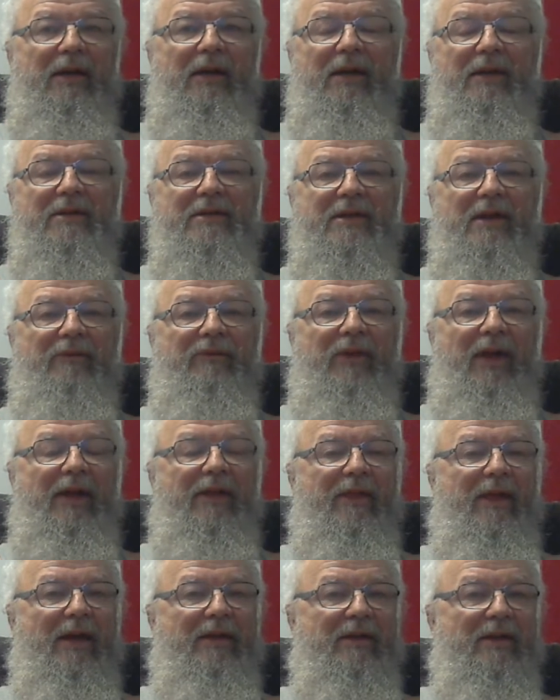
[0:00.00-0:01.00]
and stuff like
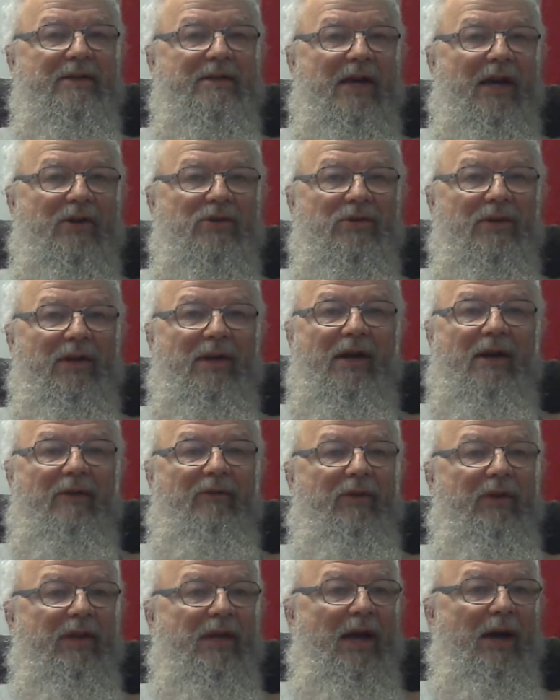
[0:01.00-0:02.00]
that that's actually
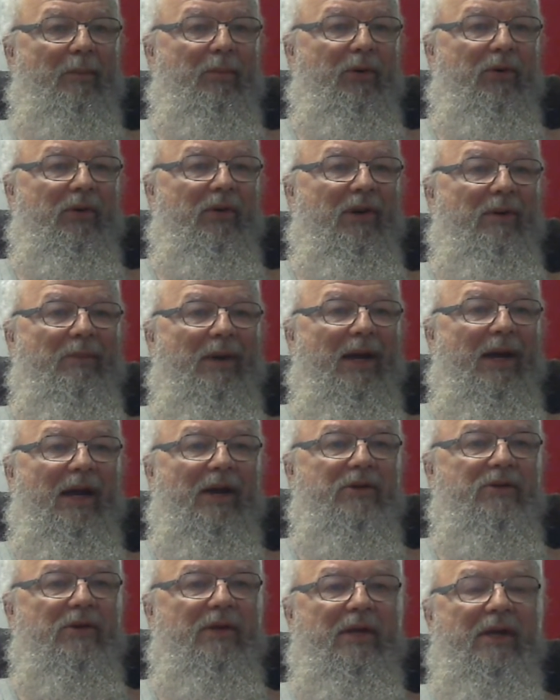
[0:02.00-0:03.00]
covering the Opportunity might
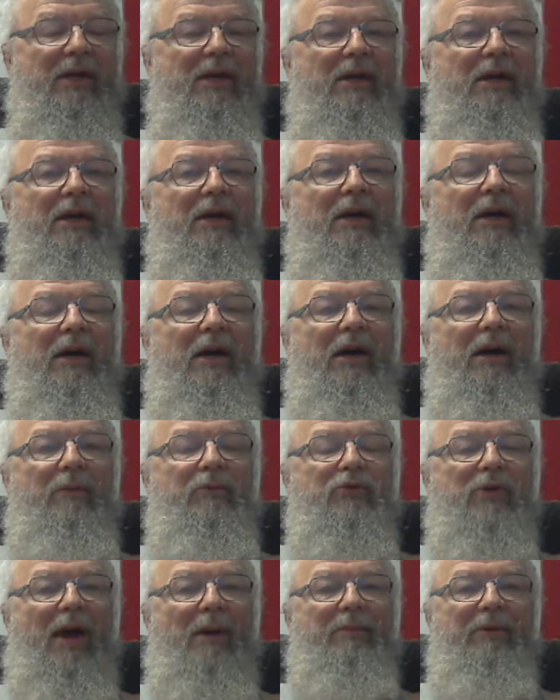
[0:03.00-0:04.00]
actually
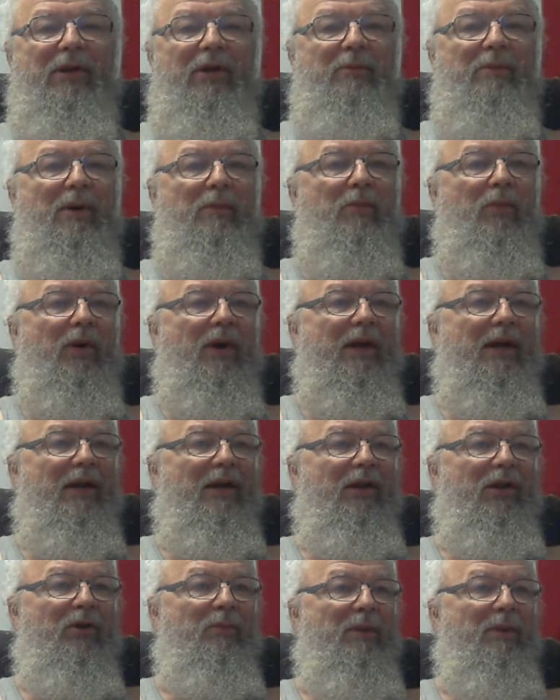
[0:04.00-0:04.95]
trap a little bit more heat a little